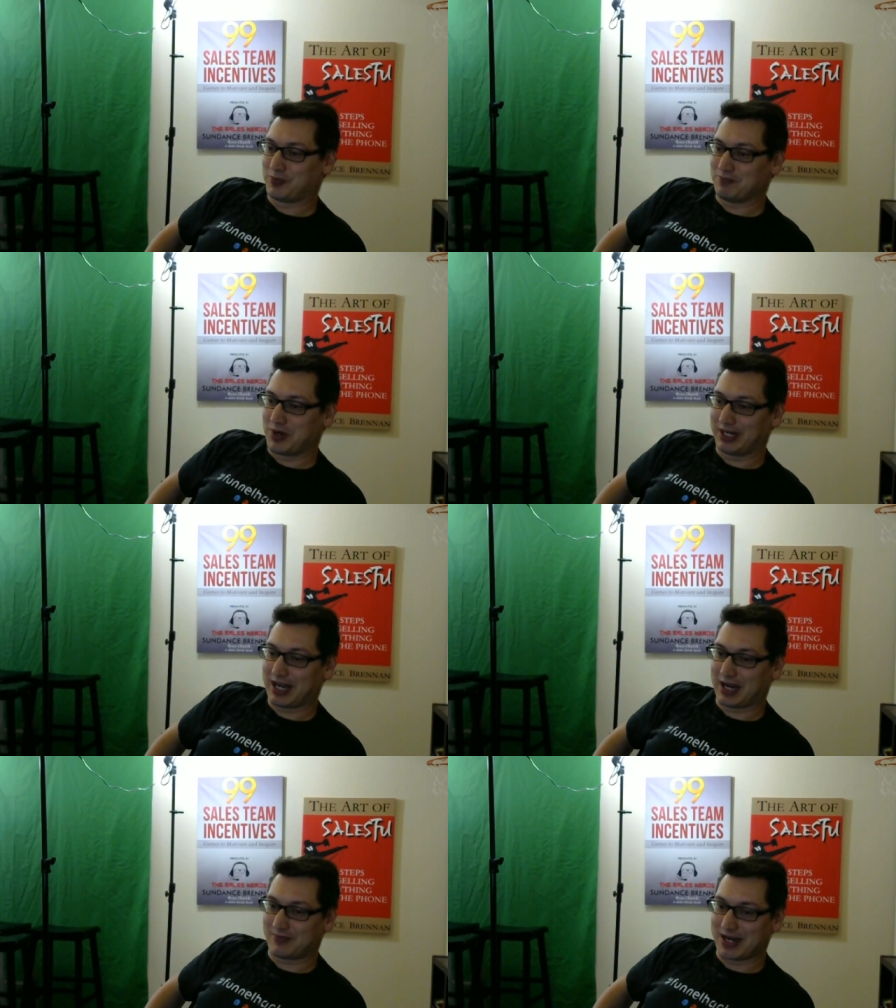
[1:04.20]
put money
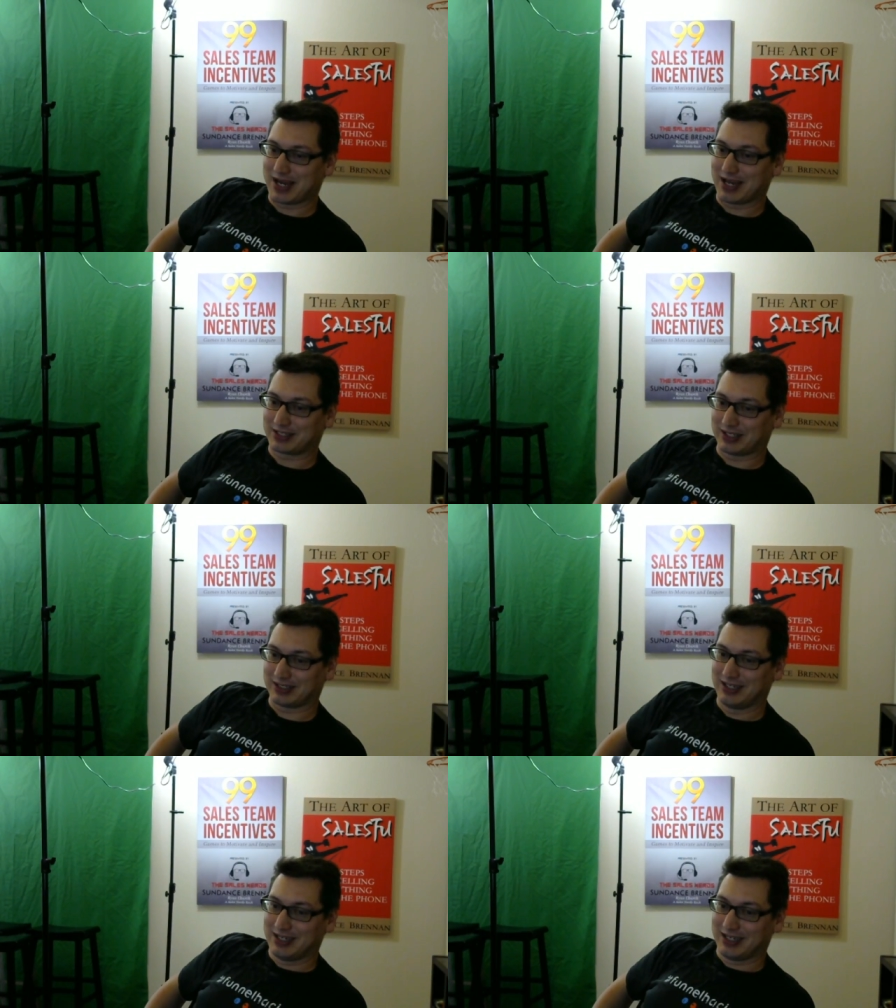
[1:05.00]
down on my desk?
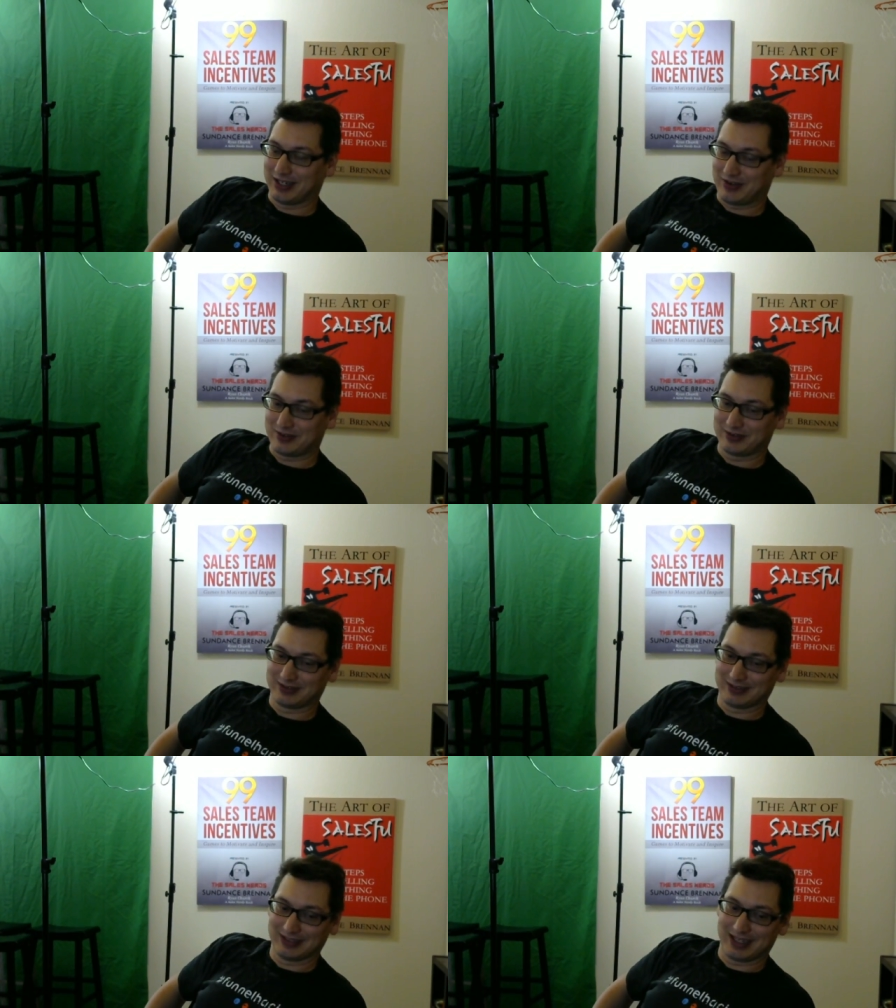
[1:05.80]
And,
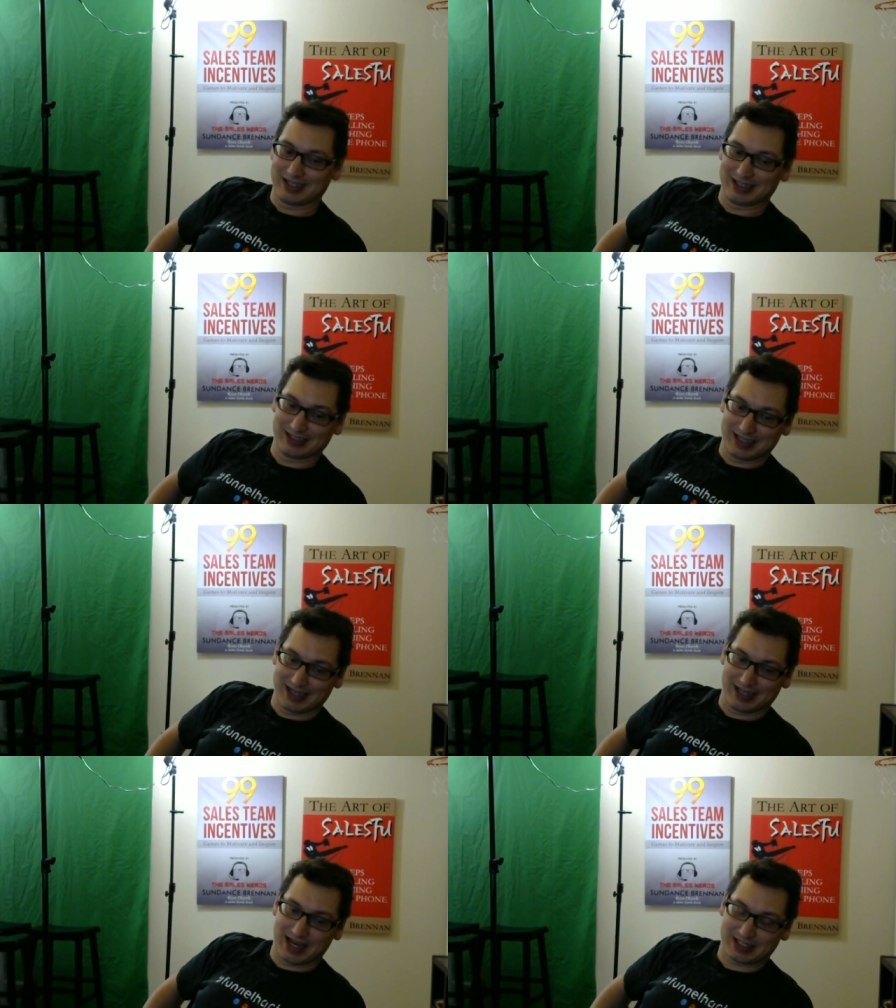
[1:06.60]
and
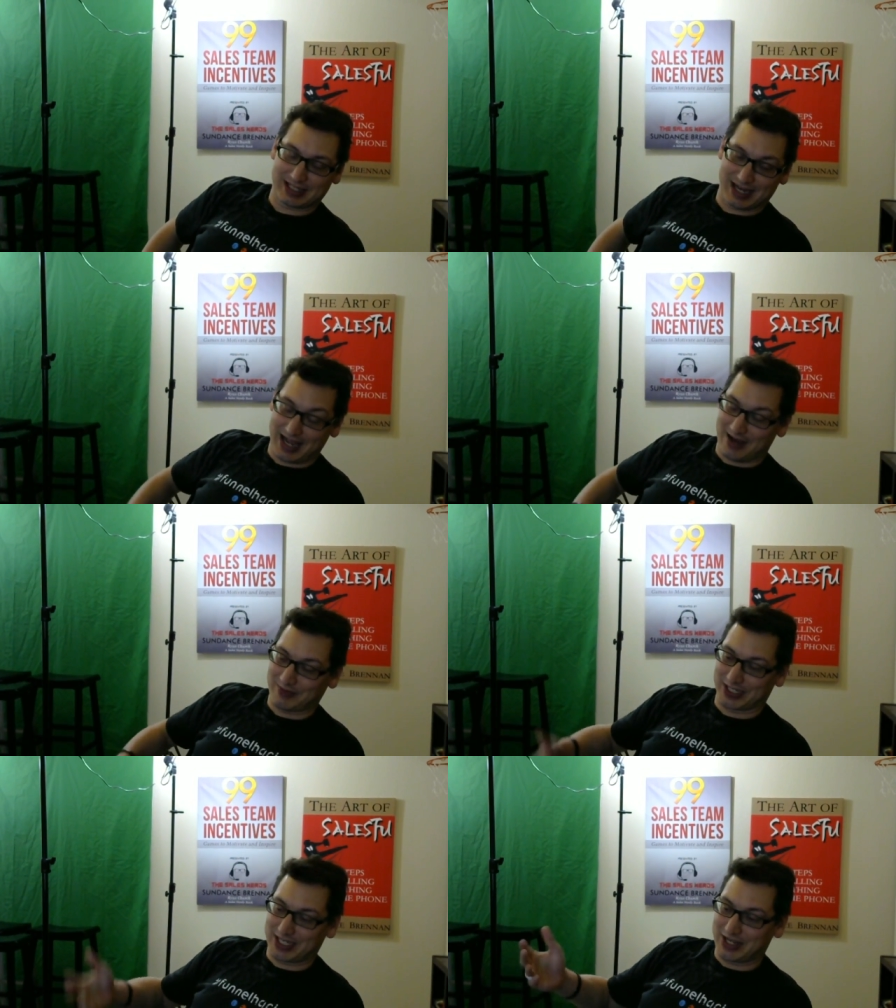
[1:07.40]
I said, hey,
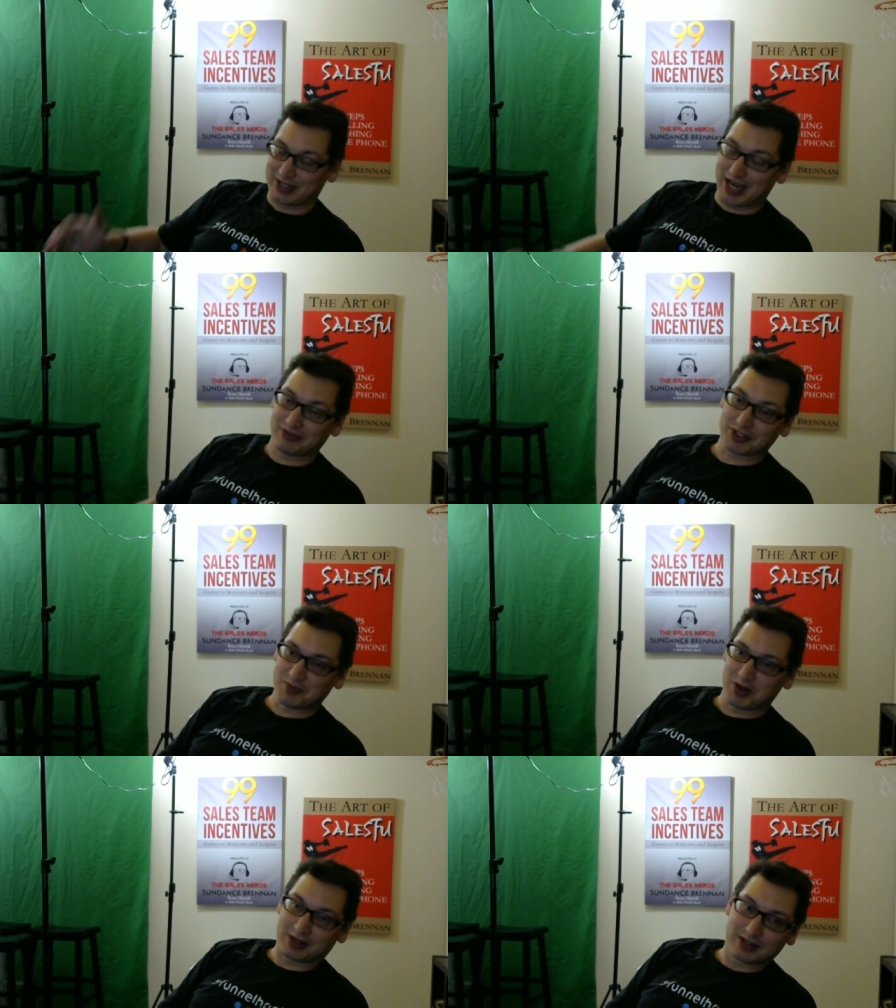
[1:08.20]
I'm going to take you down
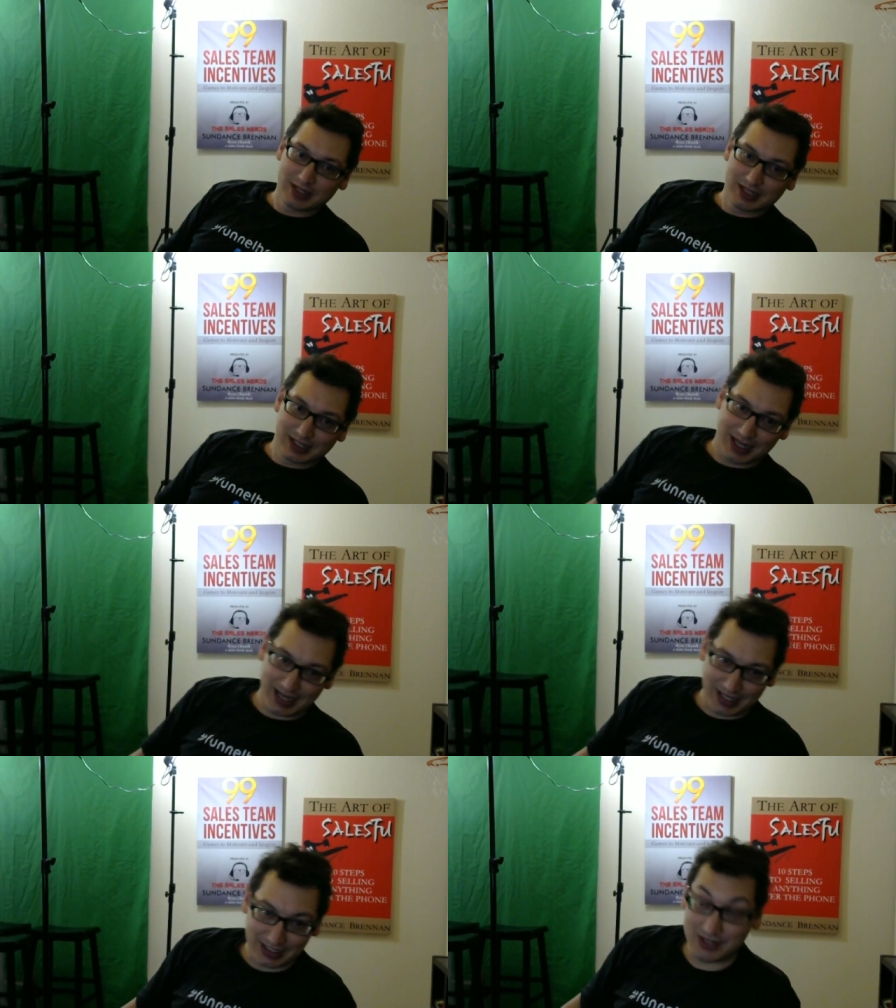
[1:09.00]
this month.
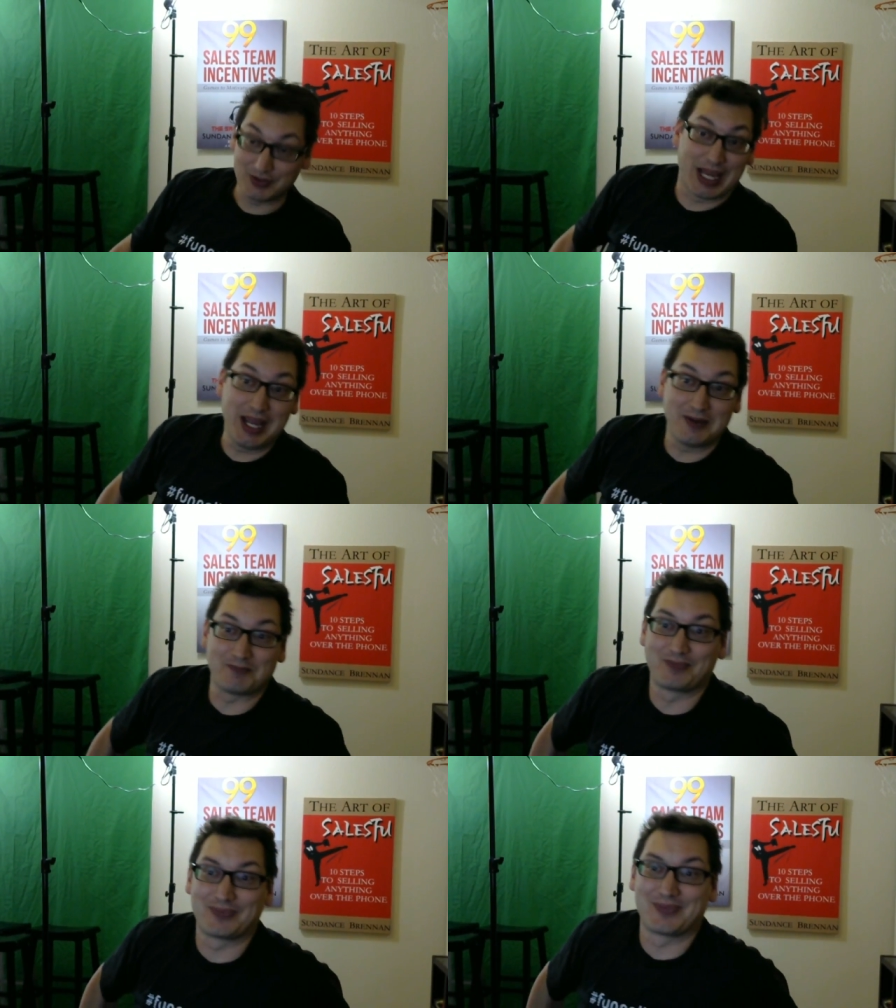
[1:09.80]
And he was game,
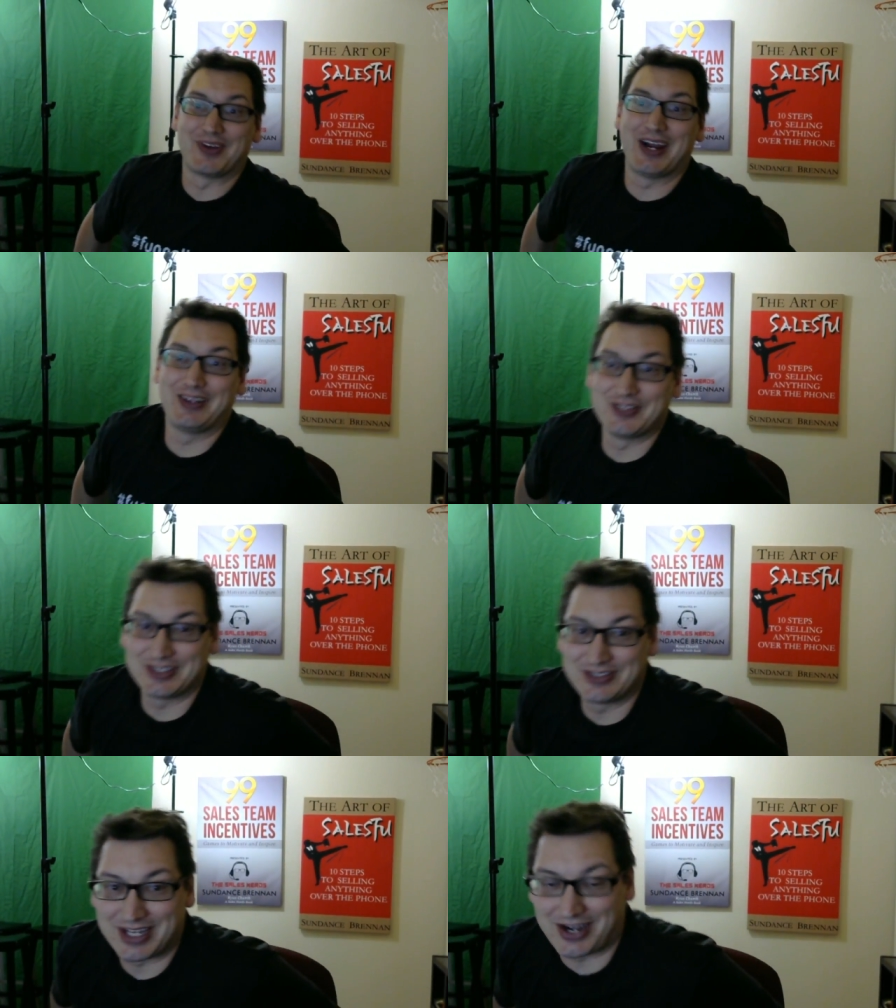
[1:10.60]
right?
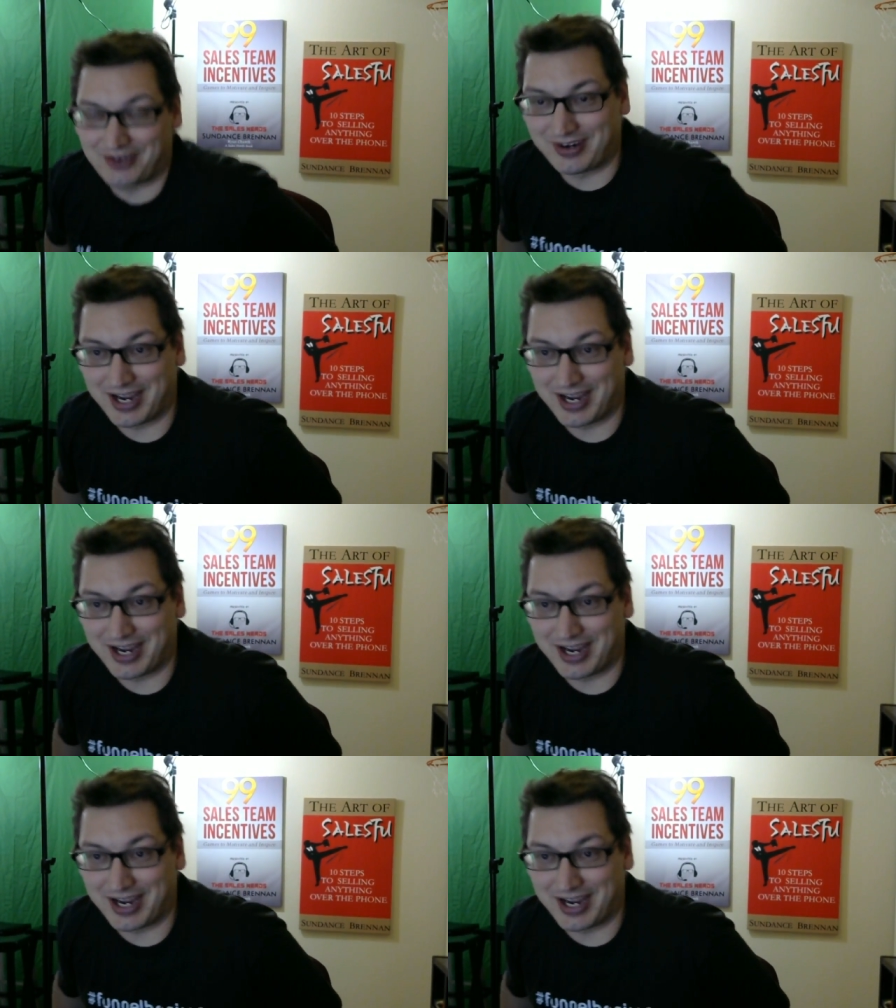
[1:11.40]
He was like, all